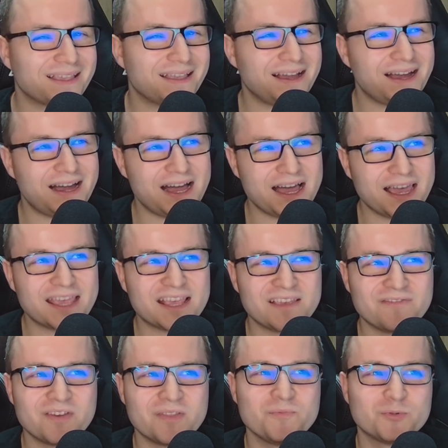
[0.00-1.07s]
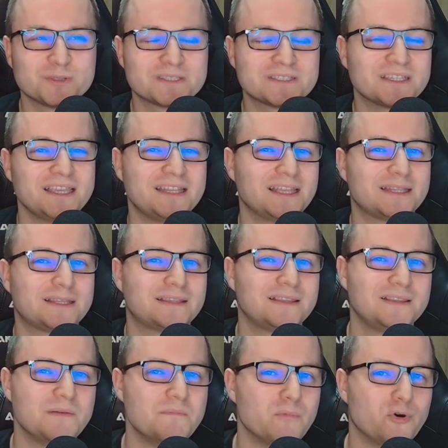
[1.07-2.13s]
I even would say that
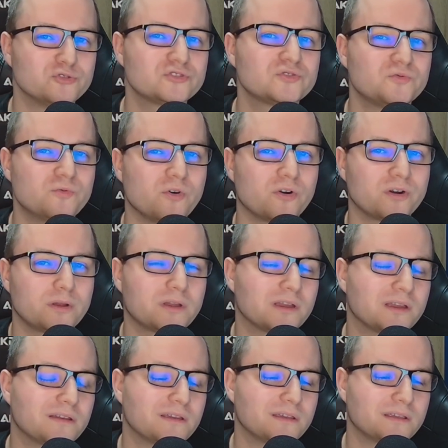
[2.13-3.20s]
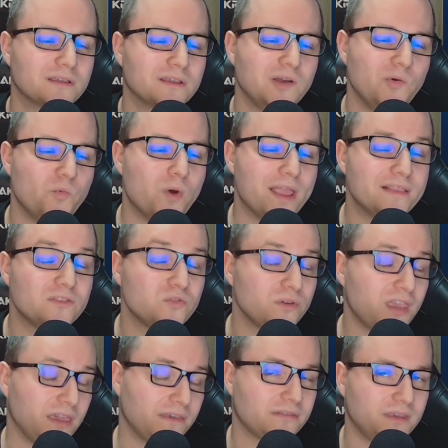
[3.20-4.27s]
the most work went to
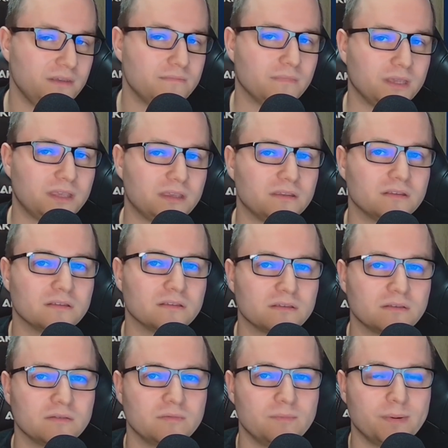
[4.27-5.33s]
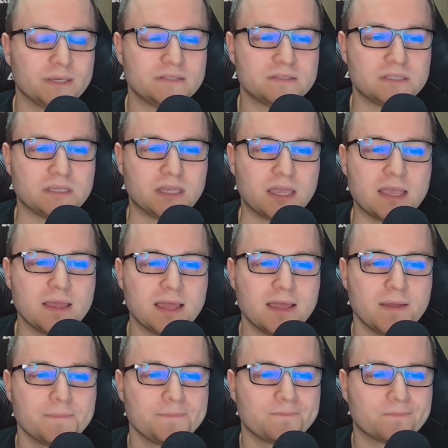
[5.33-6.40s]
Cathay, making by CA.
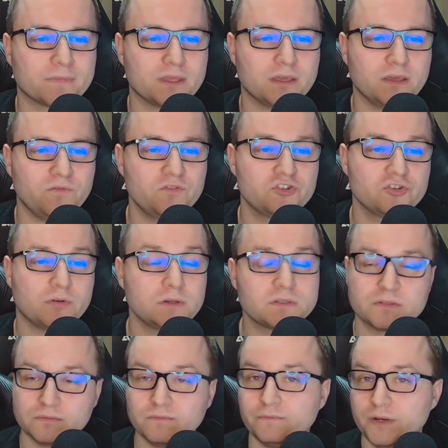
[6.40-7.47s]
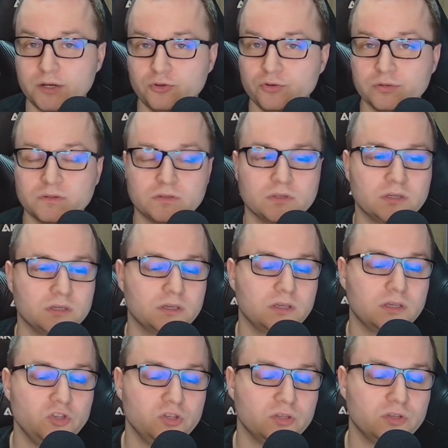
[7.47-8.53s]
Visuals, very good.
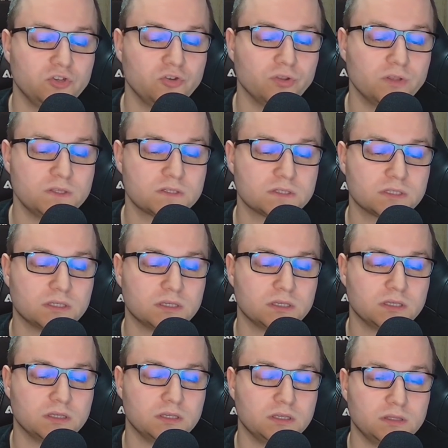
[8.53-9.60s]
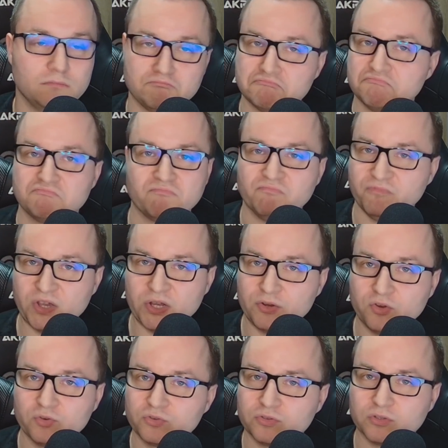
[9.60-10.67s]
Units, very
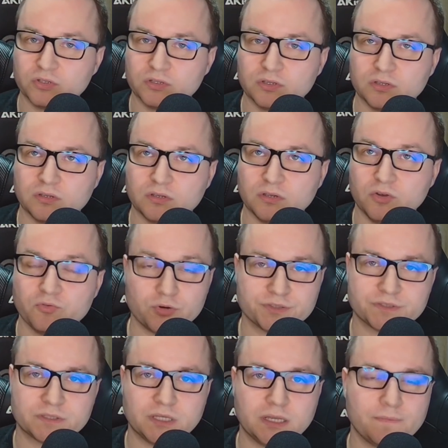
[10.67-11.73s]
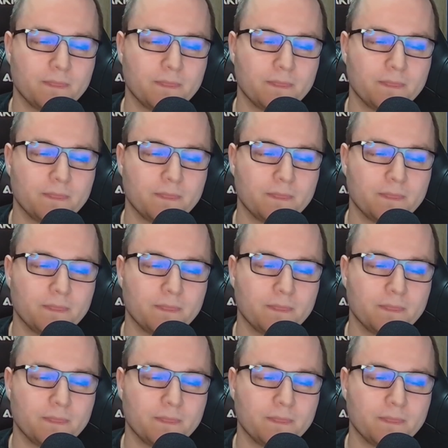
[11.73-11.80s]
good roster.